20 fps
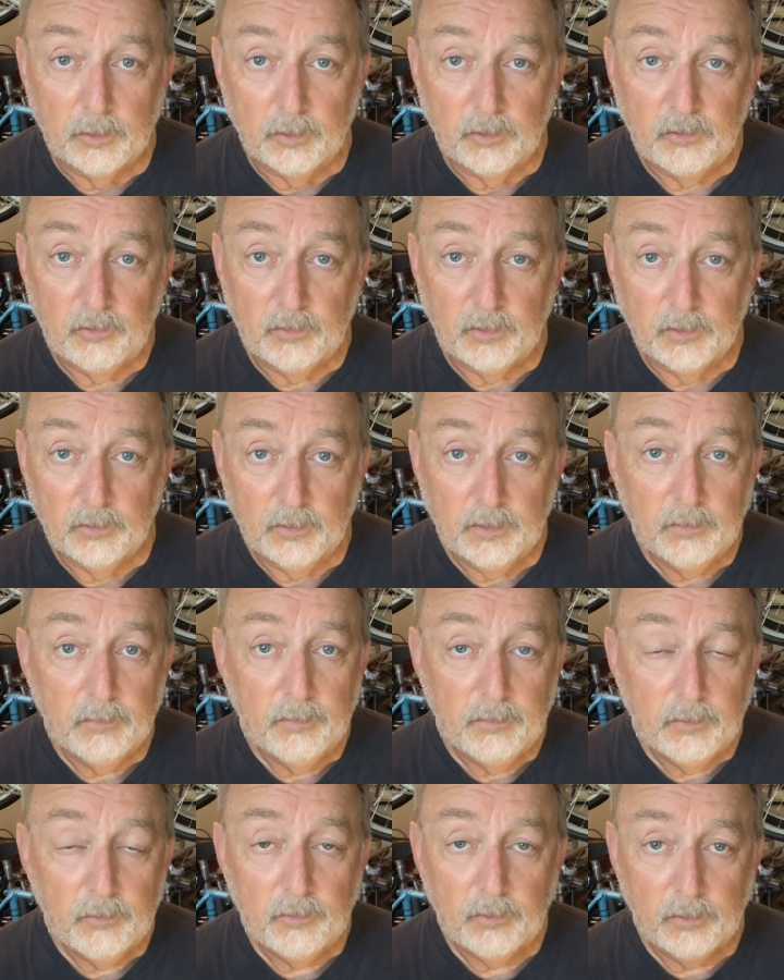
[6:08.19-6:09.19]
So it
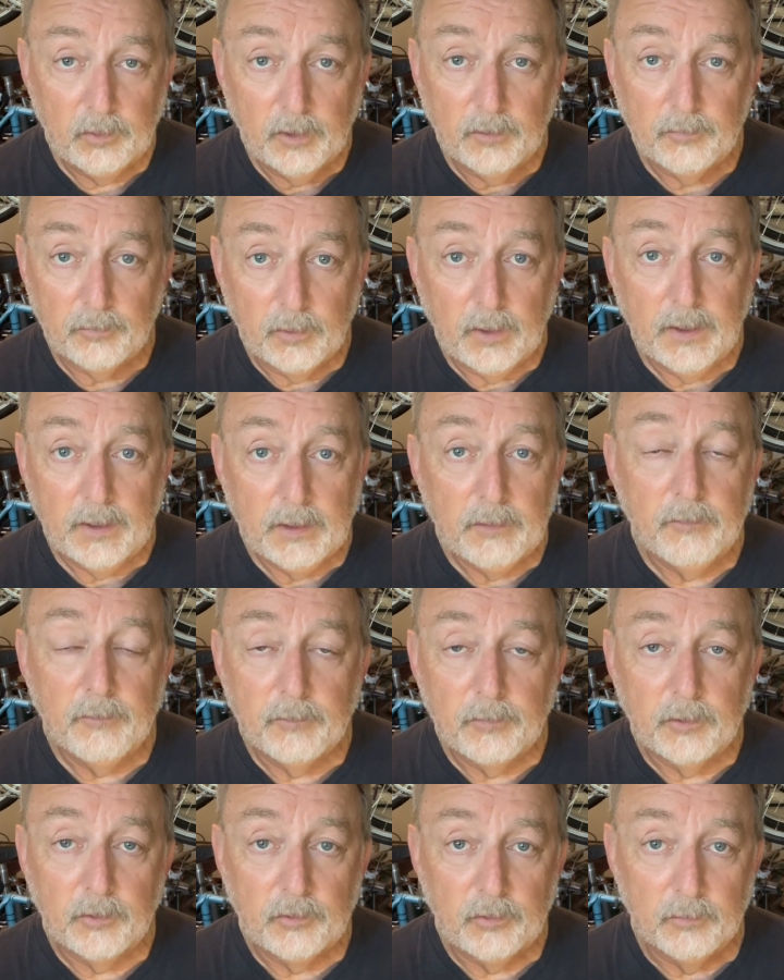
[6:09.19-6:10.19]
was a tough ride, even for
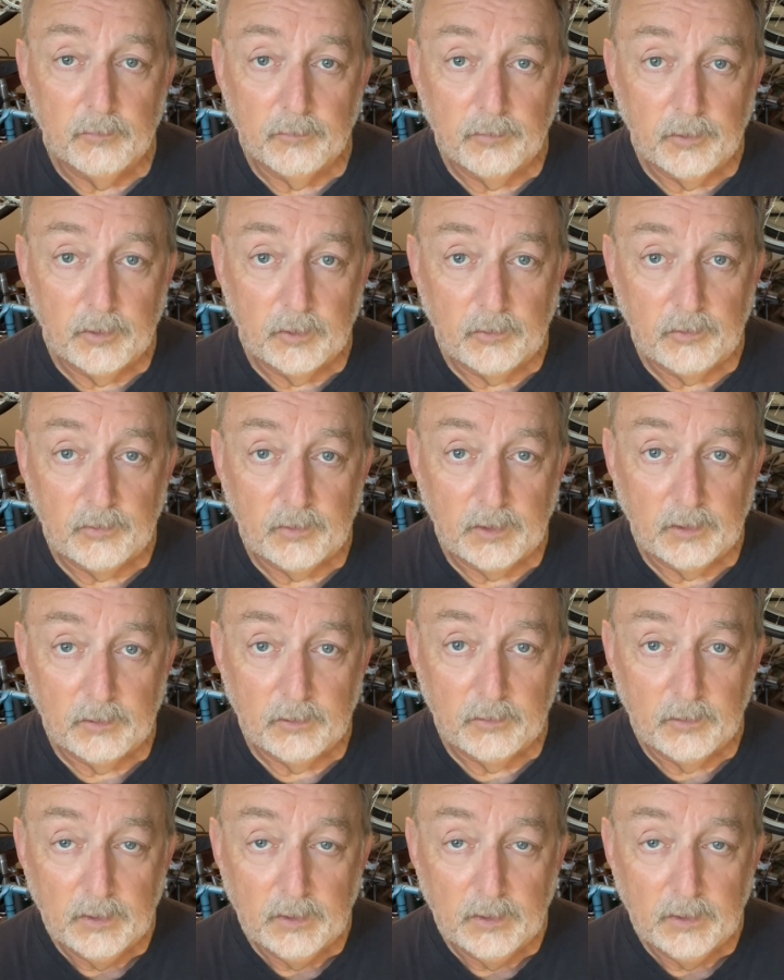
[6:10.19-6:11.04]
some folks there.